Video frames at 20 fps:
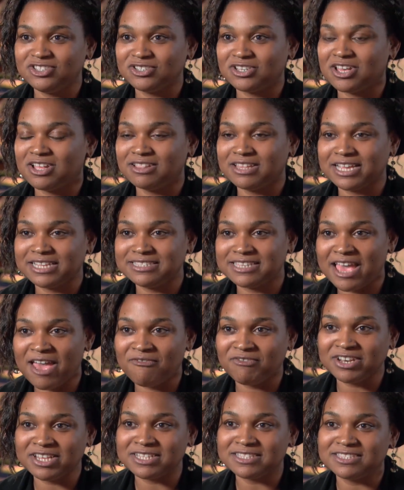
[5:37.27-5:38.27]
to collect
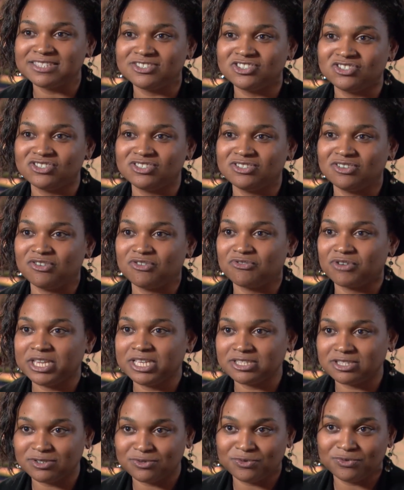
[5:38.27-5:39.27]
evidence. It's just a
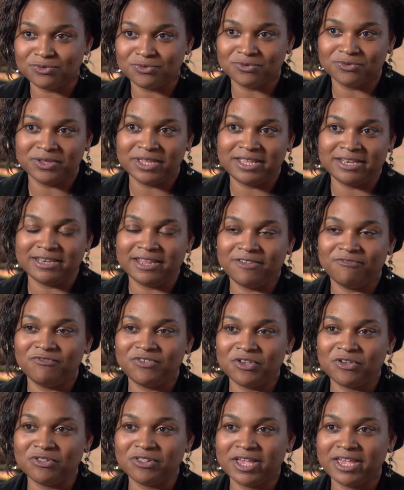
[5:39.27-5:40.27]
great tool. And I
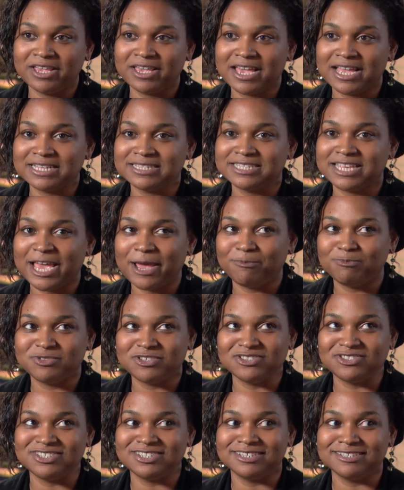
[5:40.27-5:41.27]
feel like I tapped
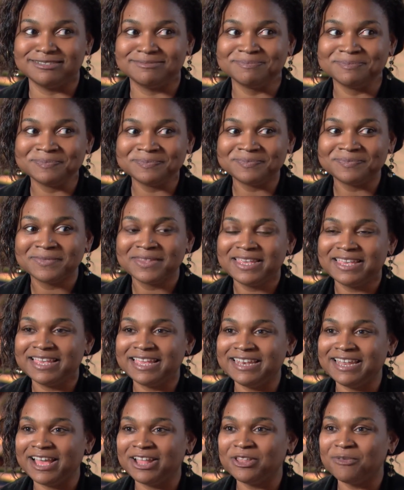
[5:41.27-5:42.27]
into
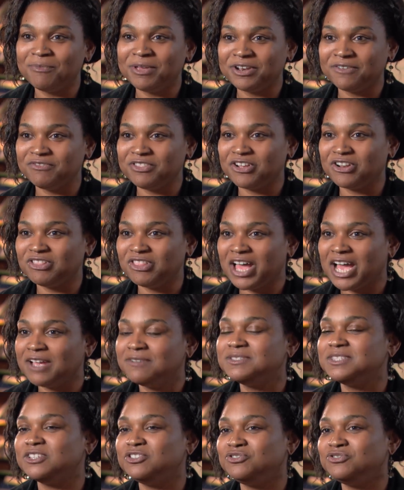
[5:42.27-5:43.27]
an element of their
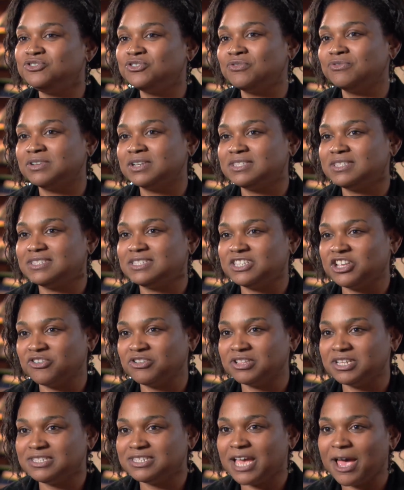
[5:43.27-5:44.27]
lives that you don't
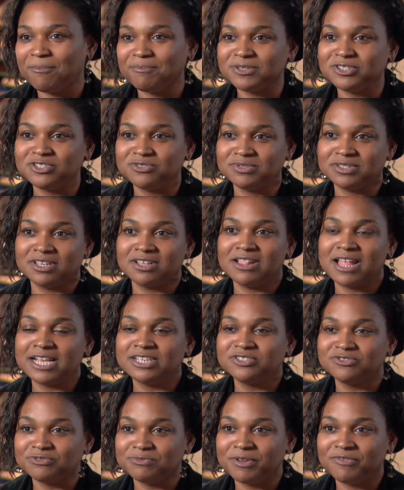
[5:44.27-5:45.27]
necessarily tap into in the
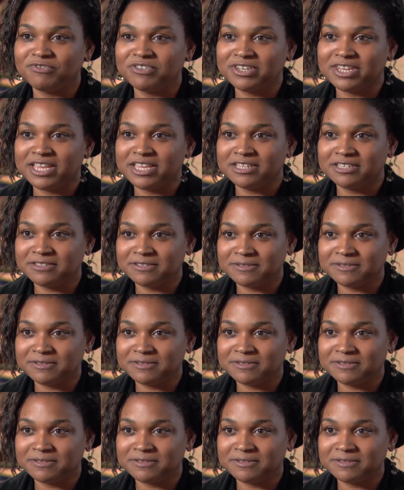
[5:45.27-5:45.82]
classroom every day.